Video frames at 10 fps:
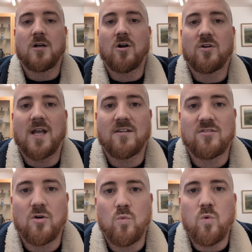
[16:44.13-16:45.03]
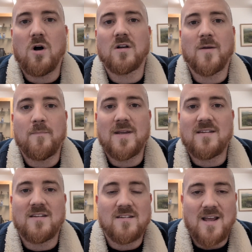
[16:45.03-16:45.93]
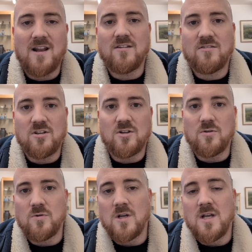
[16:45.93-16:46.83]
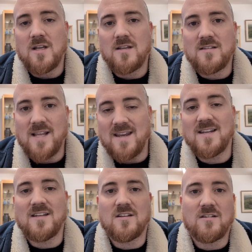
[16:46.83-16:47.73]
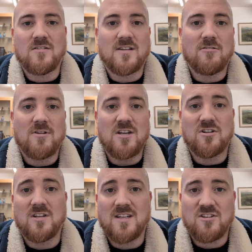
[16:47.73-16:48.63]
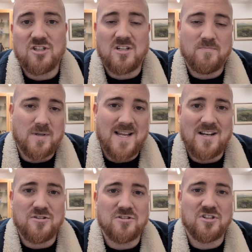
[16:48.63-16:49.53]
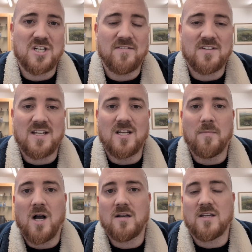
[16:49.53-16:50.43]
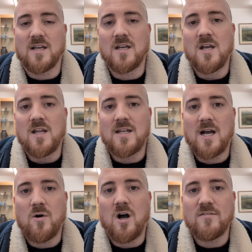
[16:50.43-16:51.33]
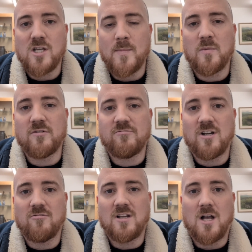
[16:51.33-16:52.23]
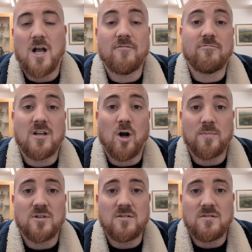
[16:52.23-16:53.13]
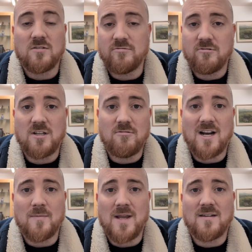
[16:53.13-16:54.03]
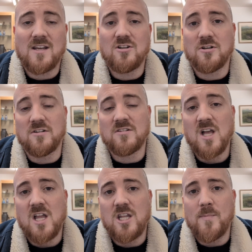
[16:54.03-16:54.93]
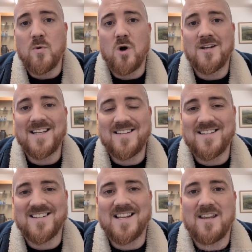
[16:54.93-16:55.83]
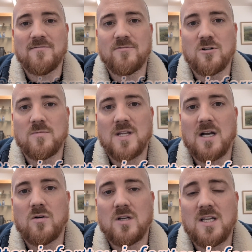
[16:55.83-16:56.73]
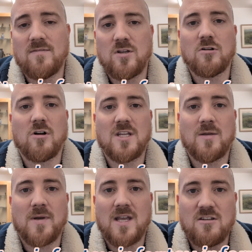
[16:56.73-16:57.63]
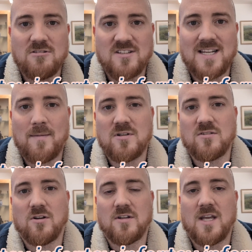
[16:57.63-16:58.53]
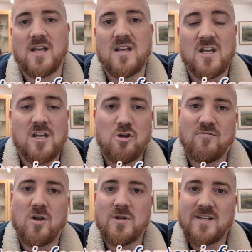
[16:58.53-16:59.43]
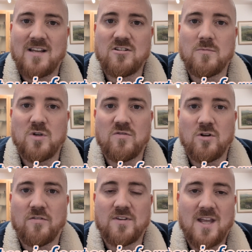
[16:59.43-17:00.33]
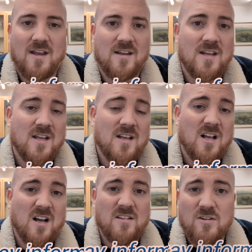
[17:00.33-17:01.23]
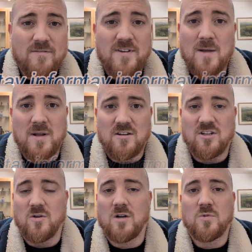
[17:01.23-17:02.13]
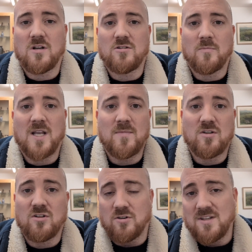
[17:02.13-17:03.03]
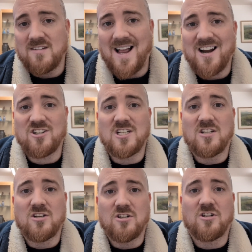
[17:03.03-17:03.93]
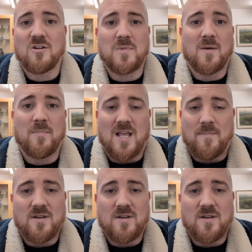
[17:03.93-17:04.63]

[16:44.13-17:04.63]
Okay, so what can business sellers do, taking into consideration this potential shift in the market? Now, I've come up with three options or three recommendations. Number one is to stay informed. Now, if you're on eBay and you're established on there, you have no intention of moving off there, fair play to you. I don't blame you at all. This actually could just be a blip.